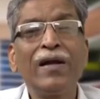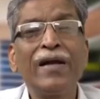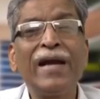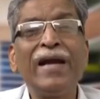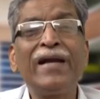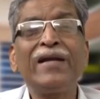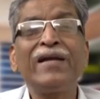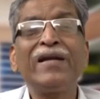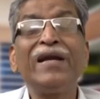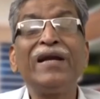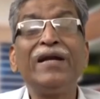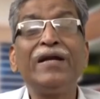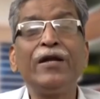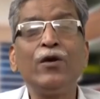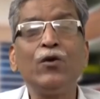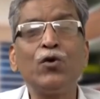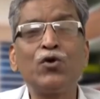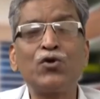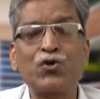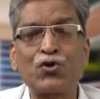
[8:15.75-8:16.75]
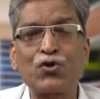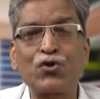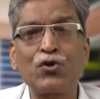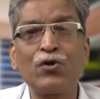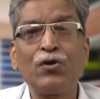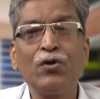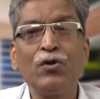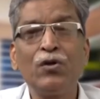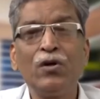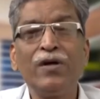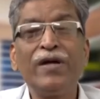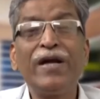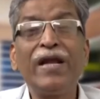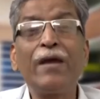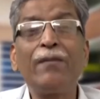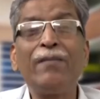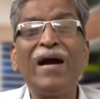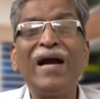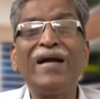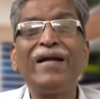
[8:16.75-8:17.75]
get reduced
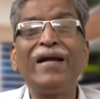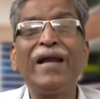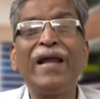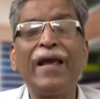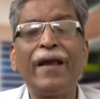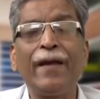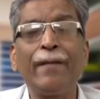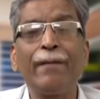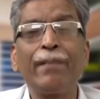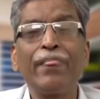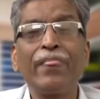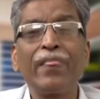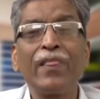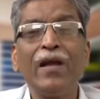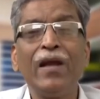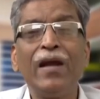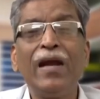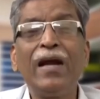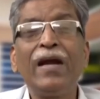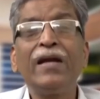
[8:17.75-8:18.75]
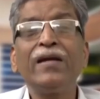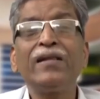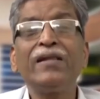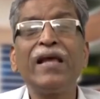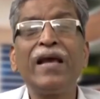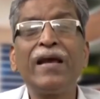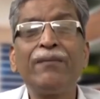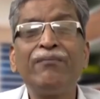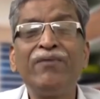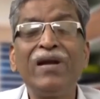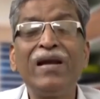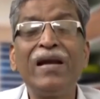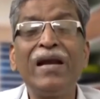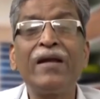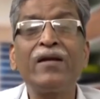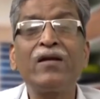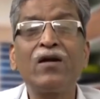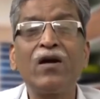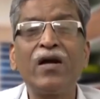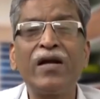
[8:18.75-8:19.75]
day by day and they feel
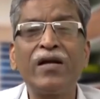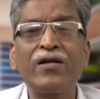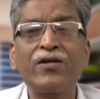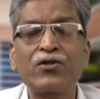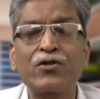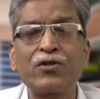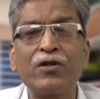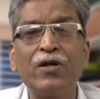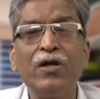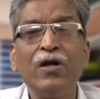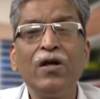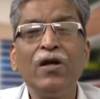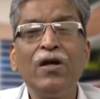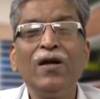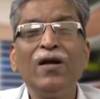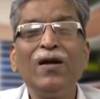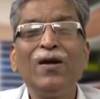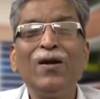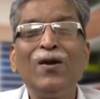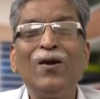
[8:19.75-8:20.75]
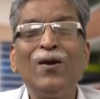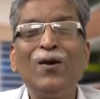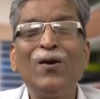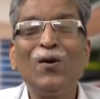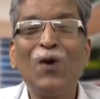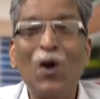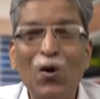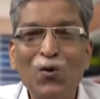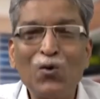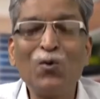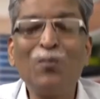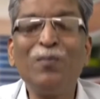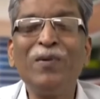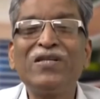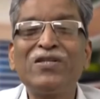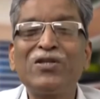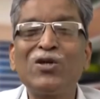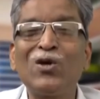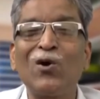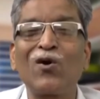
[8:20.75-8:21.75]
encouraged not to
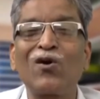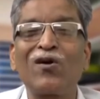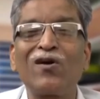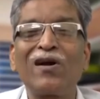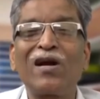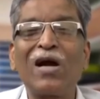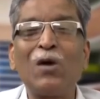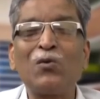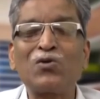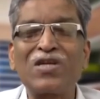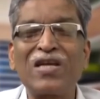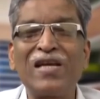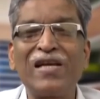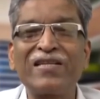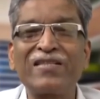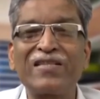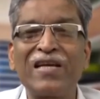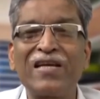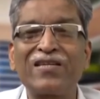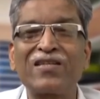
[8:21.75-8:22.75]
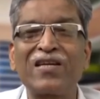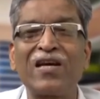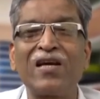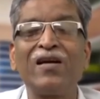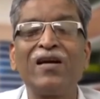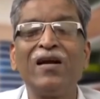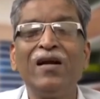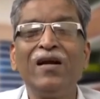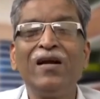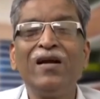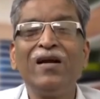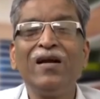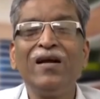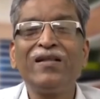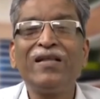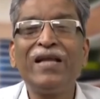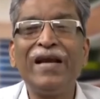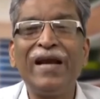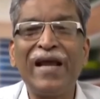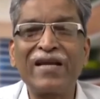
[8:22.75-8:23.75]
miss your counseling session
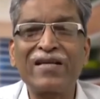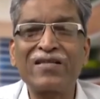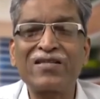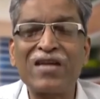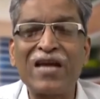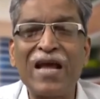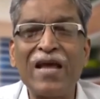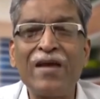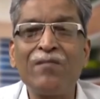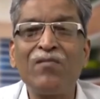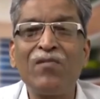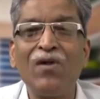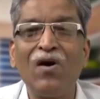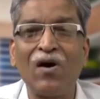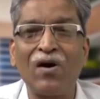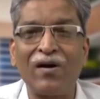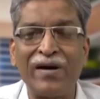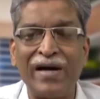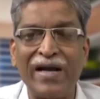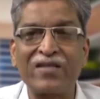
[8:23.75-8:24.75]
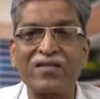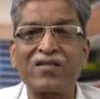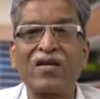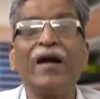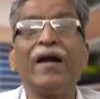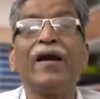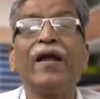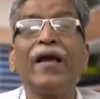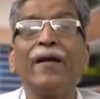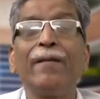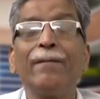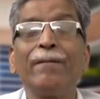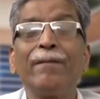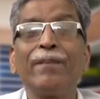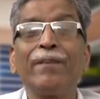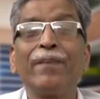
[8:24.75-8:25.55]
the next time or next Sunday.